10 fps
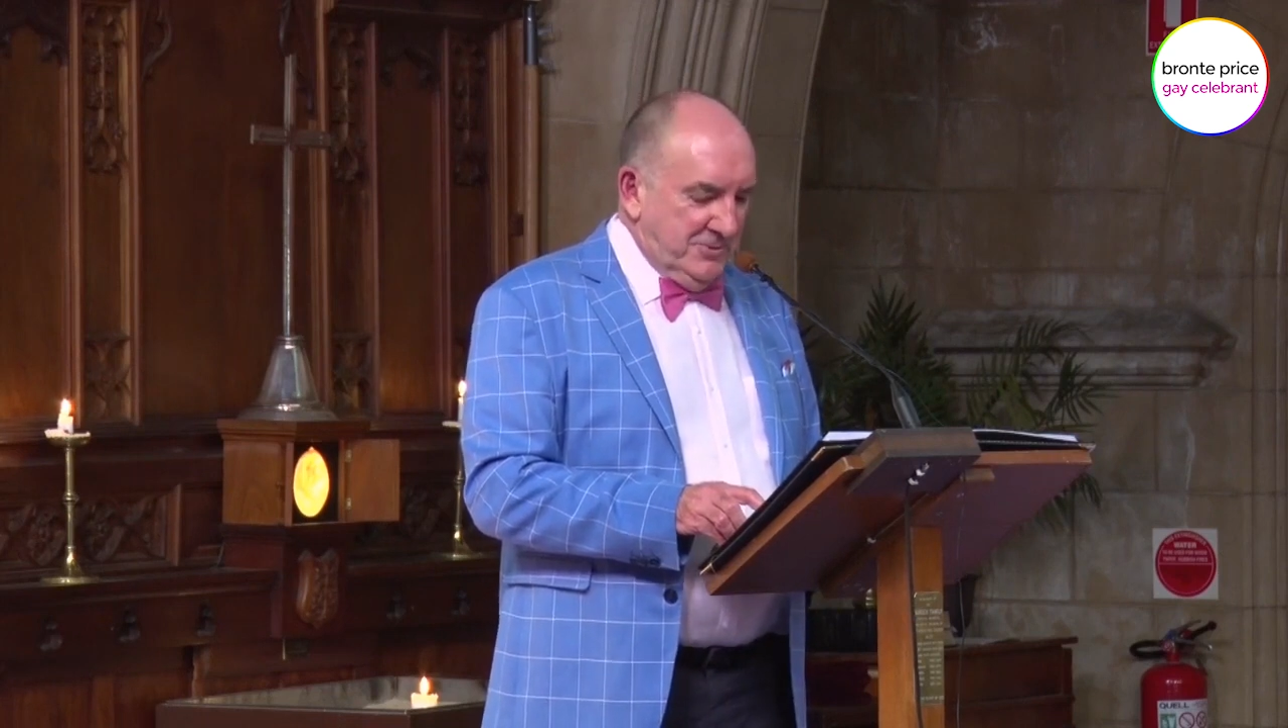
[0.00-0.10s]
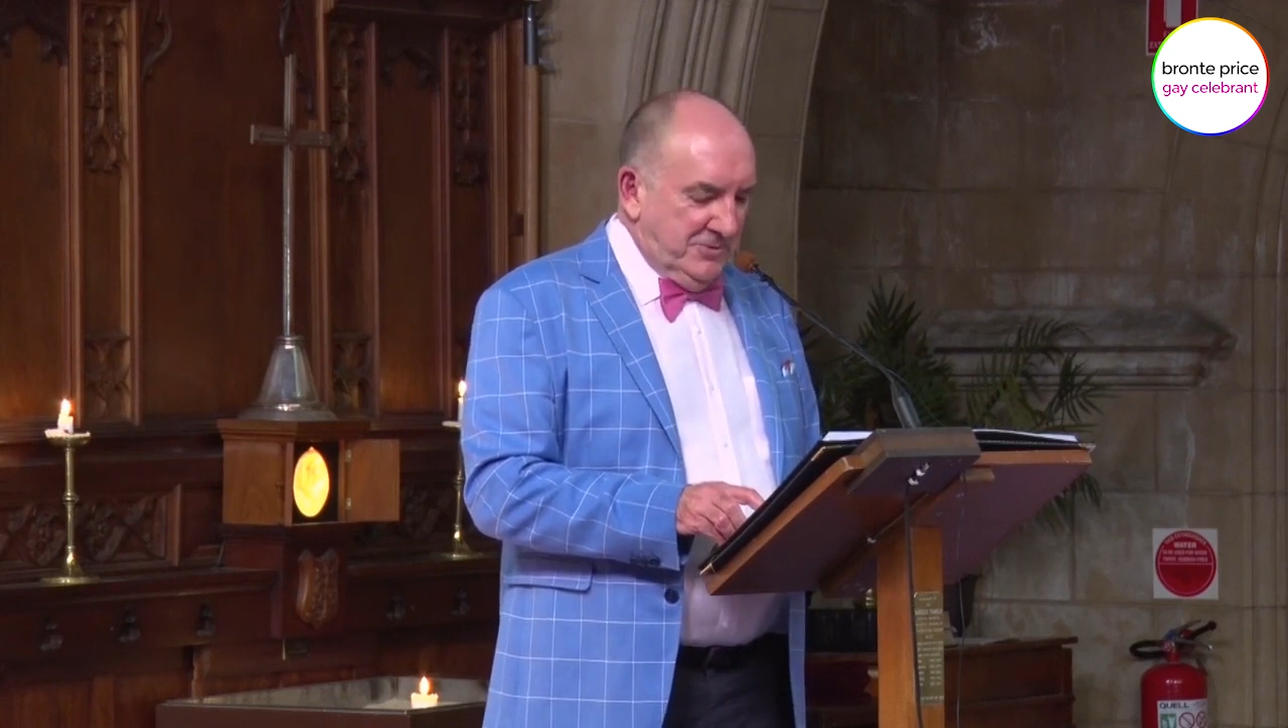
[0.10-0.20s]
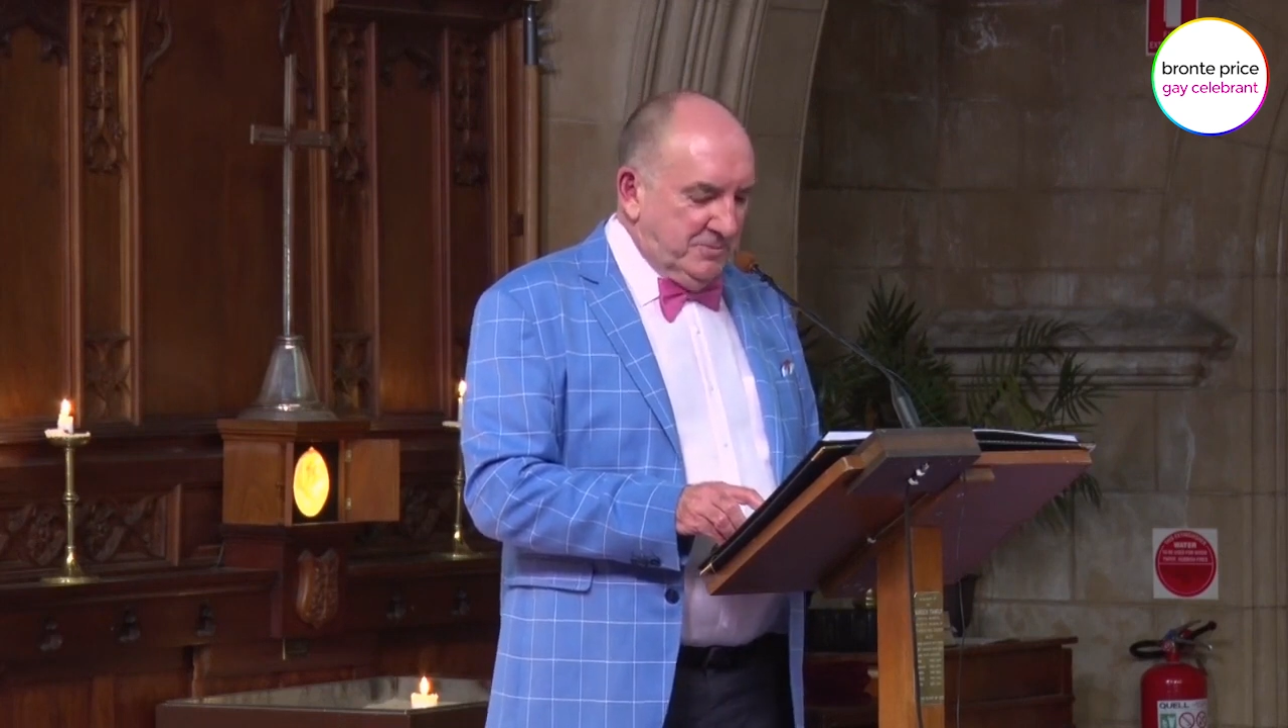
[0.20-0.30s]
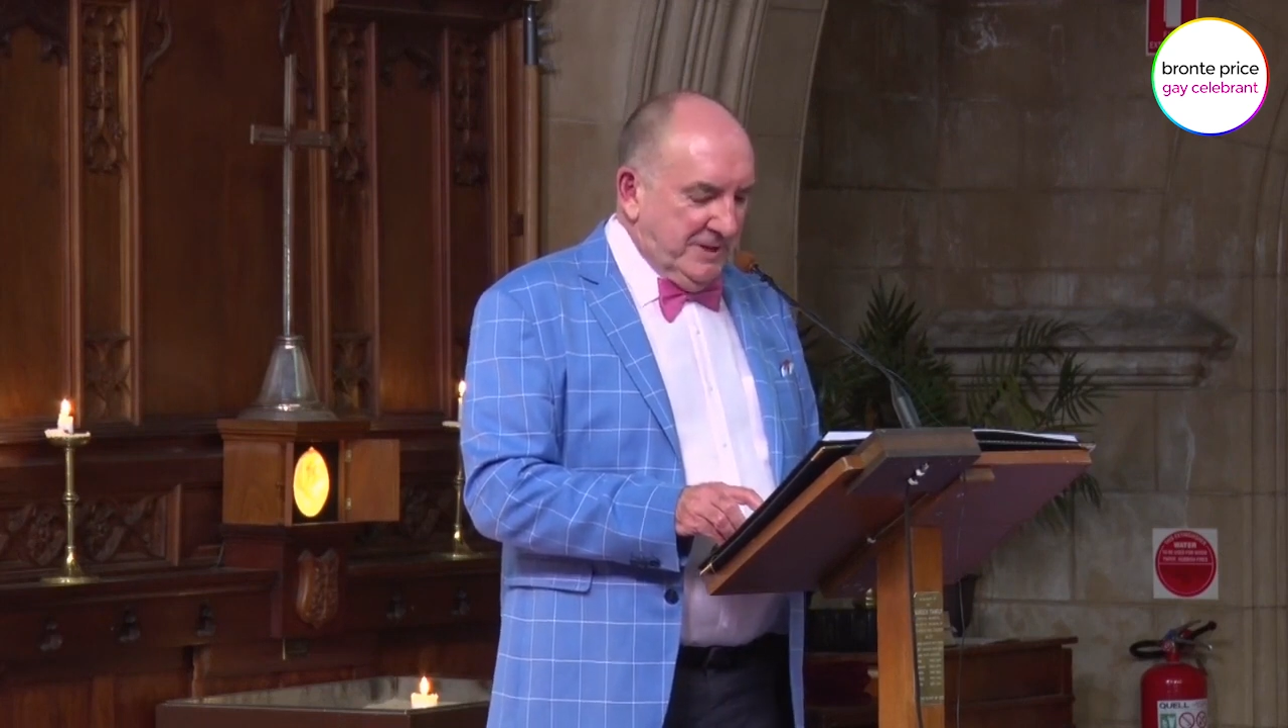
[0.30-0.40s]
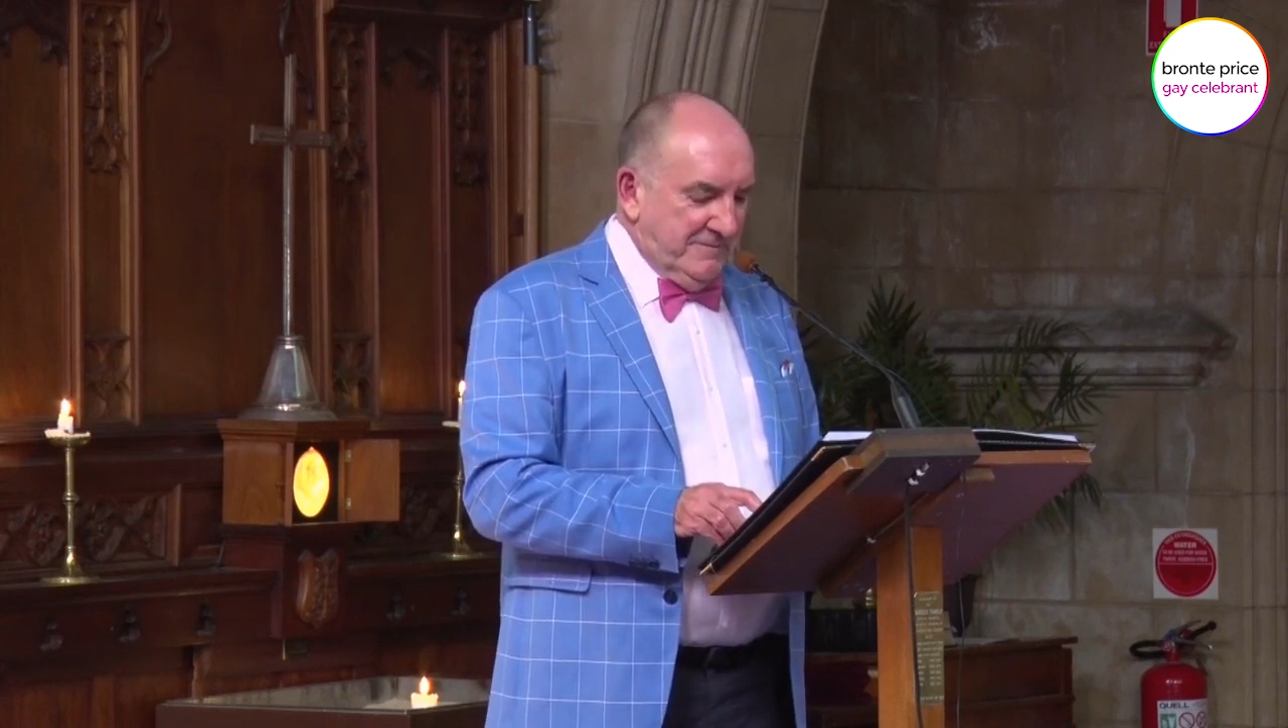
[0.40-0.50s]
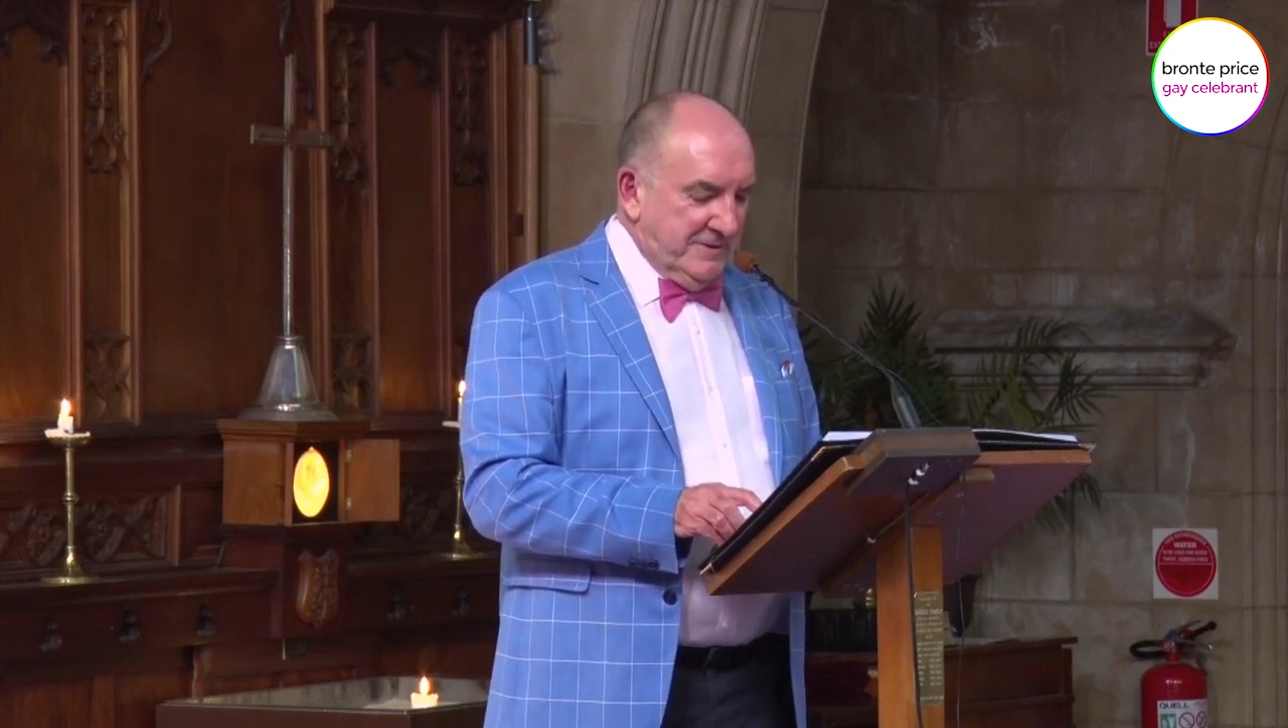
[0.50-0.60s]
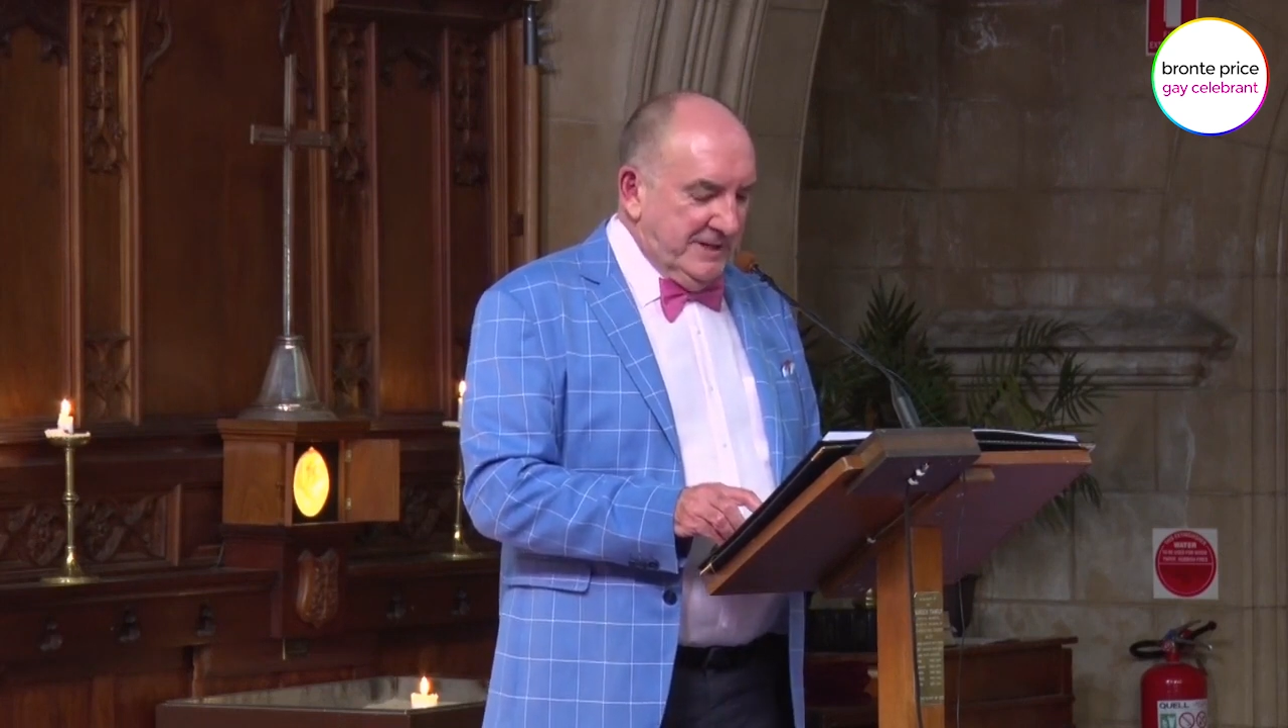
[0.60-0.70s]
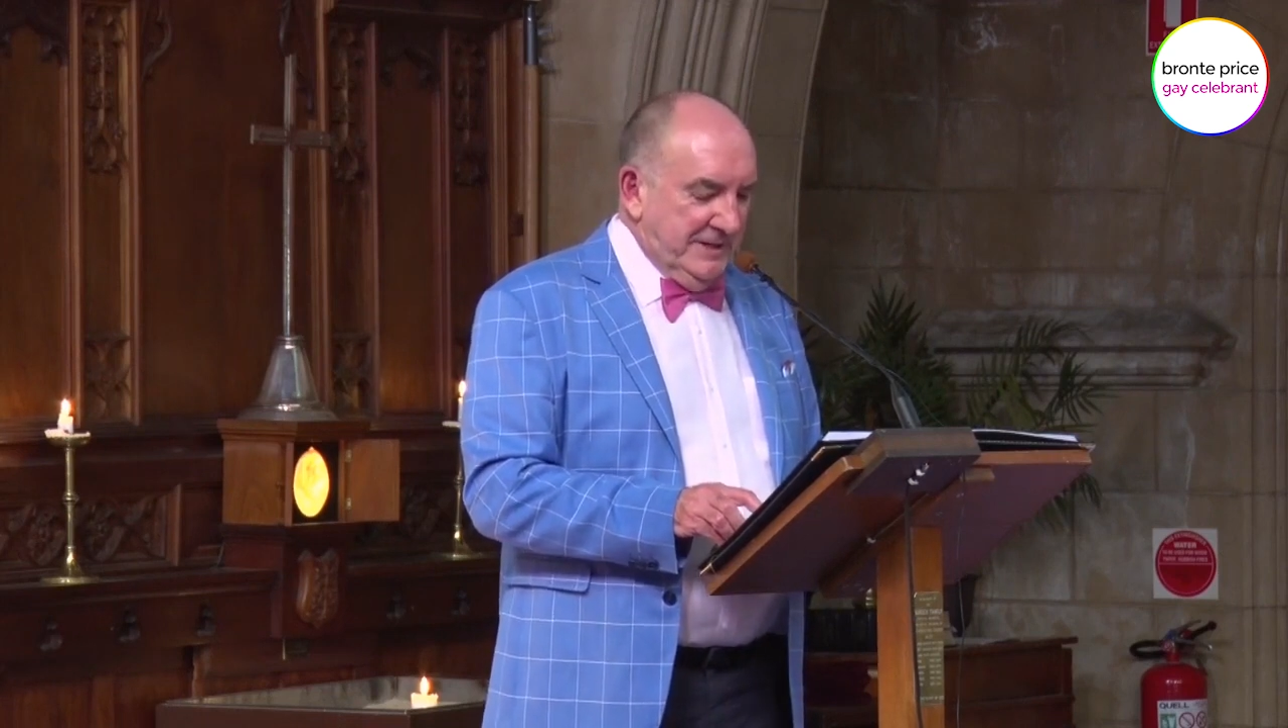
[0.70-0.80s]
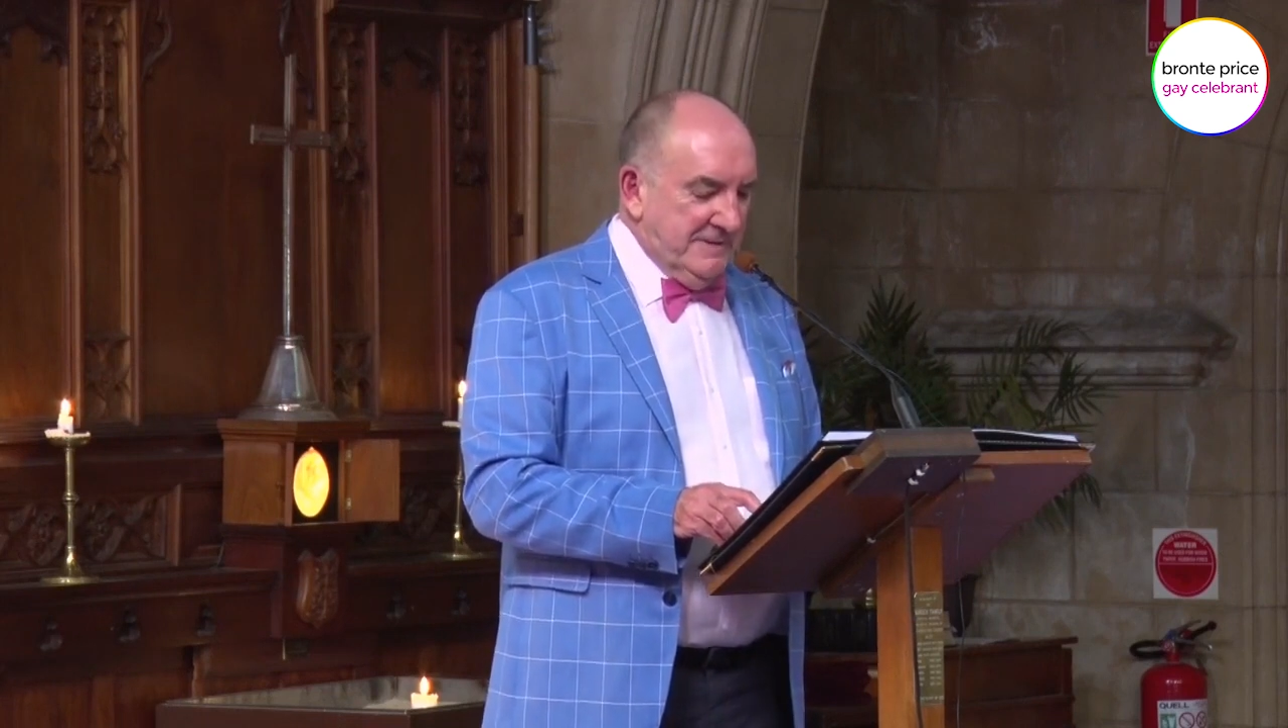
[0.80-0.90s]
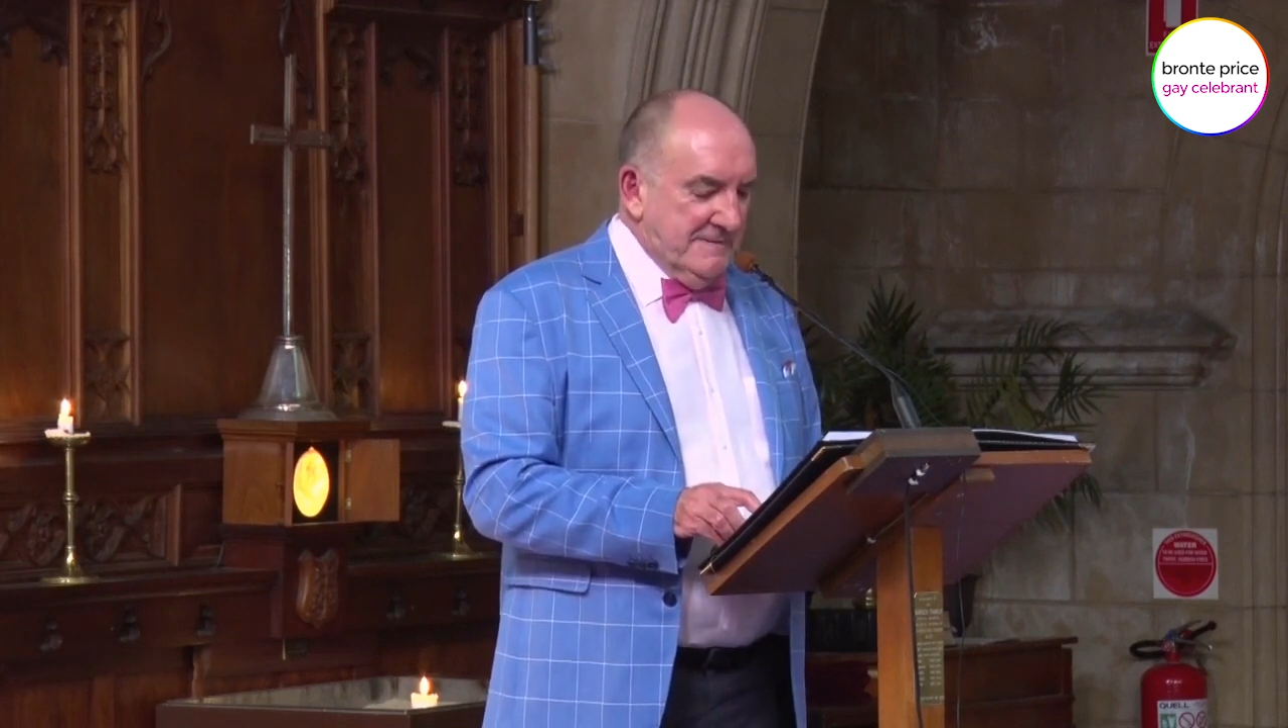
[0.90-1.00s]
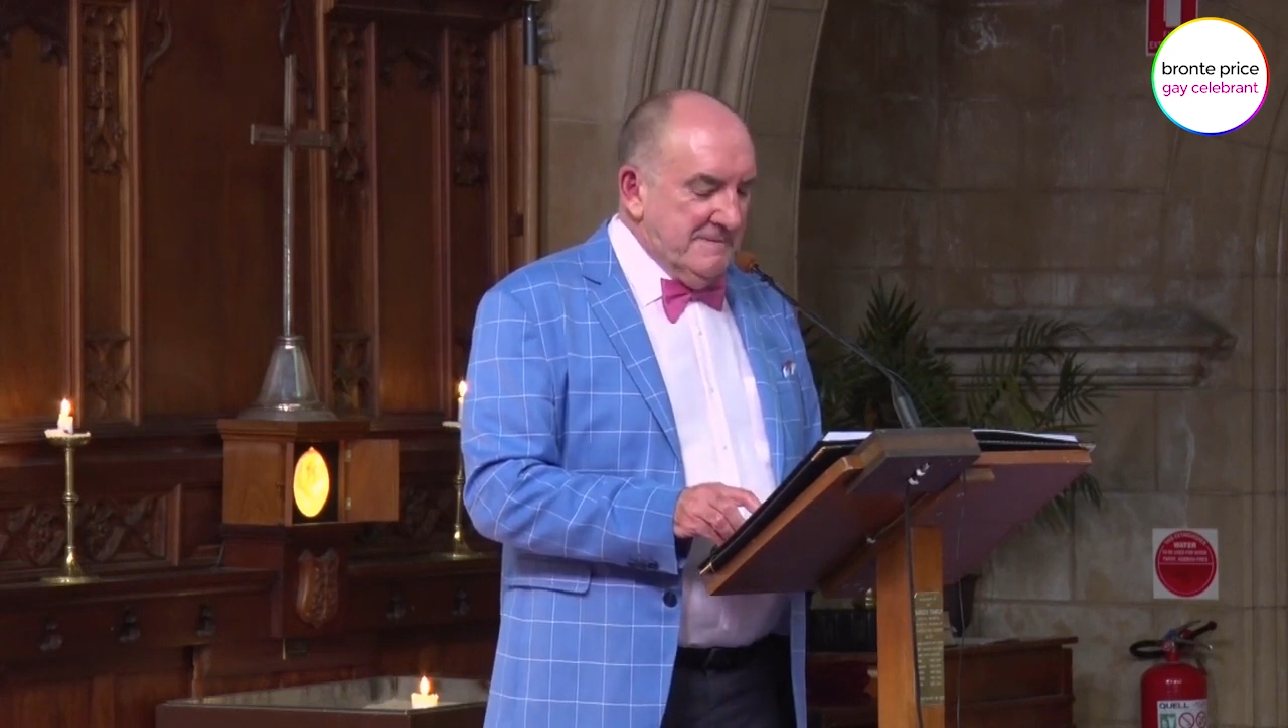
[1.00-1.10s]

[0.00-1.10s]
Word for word: respectfully.